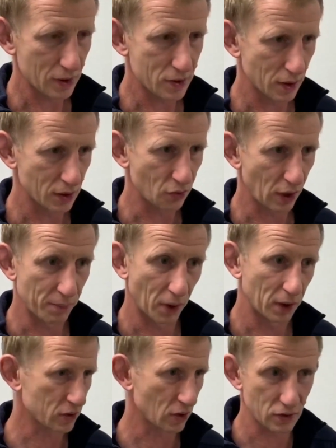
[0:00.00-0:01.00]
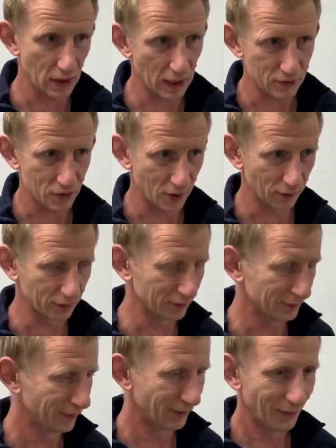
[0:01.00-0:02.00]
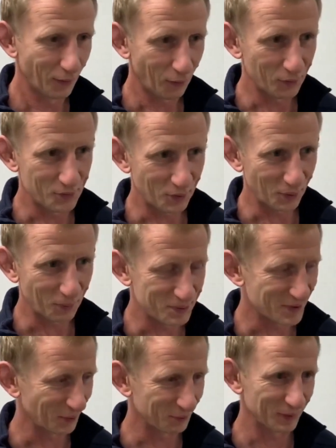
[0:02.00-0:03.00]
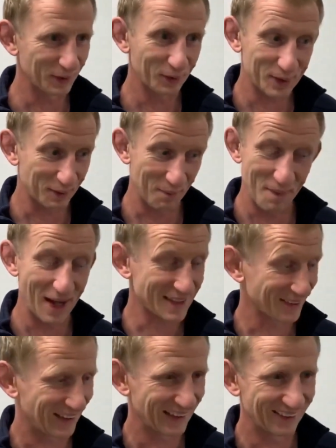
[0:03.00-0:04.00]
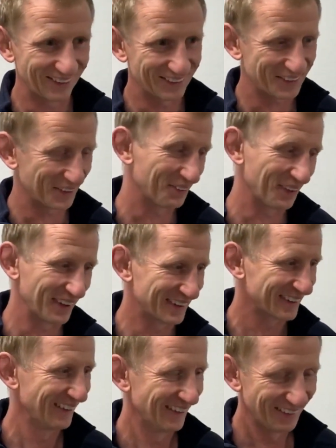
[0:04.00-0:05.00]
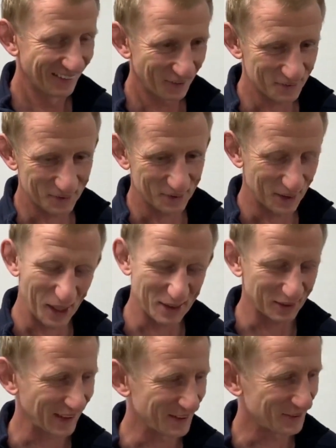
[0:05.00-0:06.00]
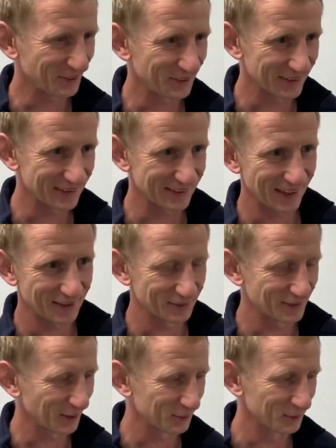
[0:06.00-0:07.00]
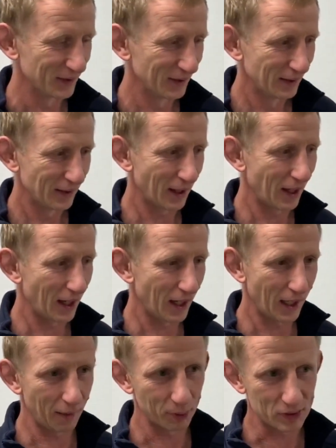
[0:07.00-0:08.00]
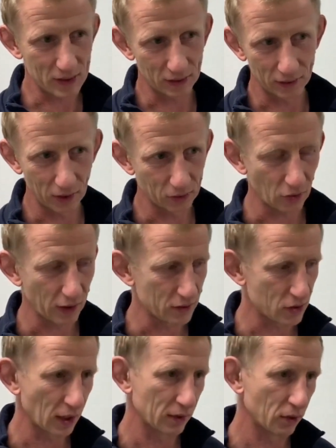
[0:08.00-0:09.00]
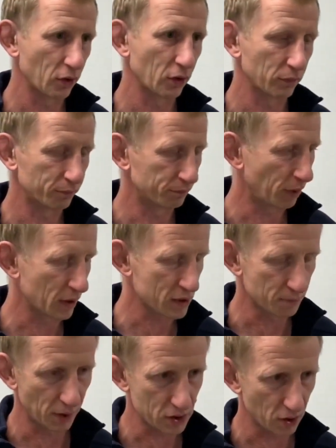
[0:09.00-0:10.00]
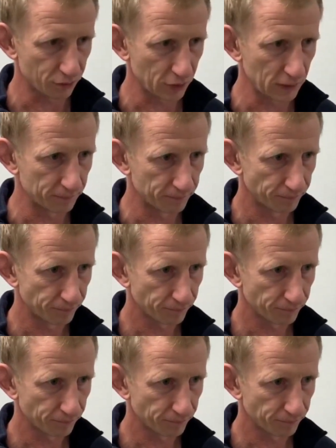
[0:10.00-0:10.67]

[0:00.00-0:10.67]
JT is a great milestone to get, you know, the 100 up. So usually a massive thing, 100, whereas obviously there's lots of centurions now. So, but still, no, it's great. Yeah, another positive milestone for him.